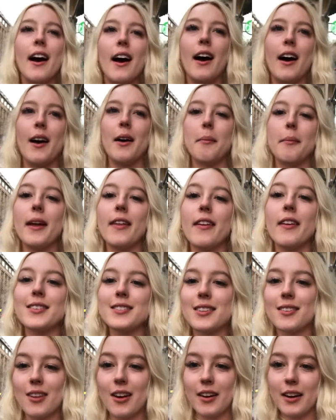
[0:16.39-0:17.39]
Um, and
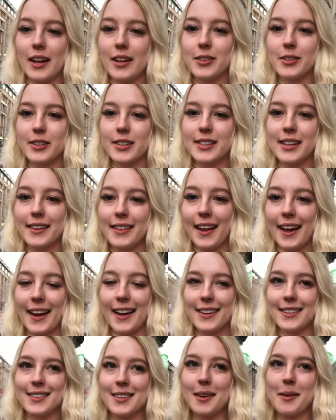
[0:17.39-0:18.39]
there's a lot of interesting
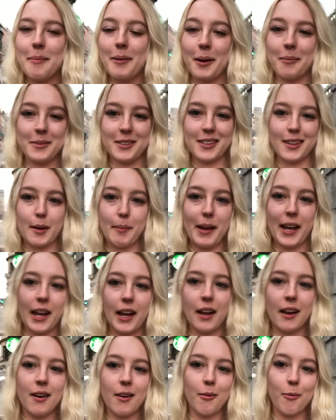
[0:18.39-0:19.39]
things, but I'm just going to
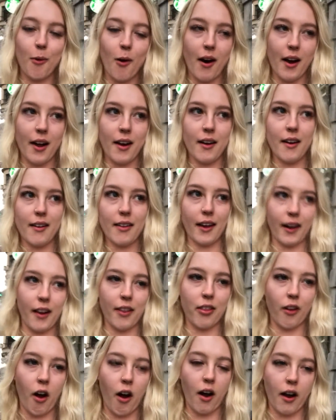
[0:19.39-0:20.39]
pick one that
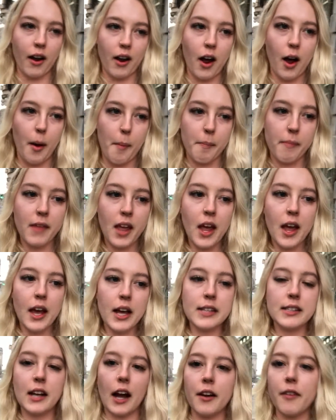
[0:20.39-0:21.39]
I thought um,
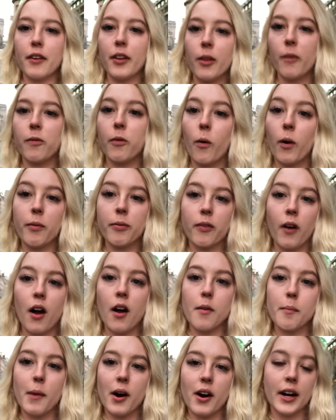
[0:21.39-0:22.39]
is kind of on the
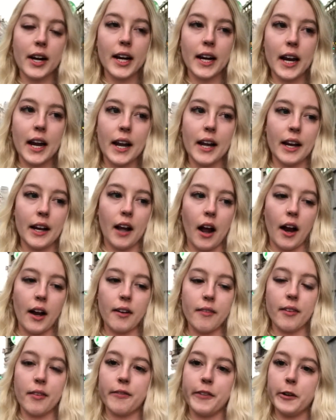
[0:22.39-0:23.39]
forefront of marketing and
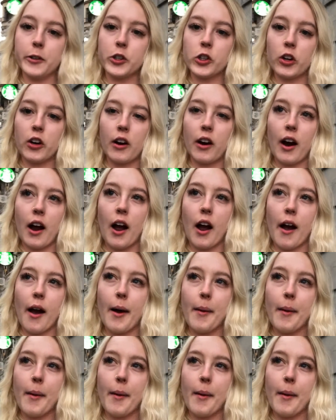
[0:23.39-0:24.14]
kind of the future.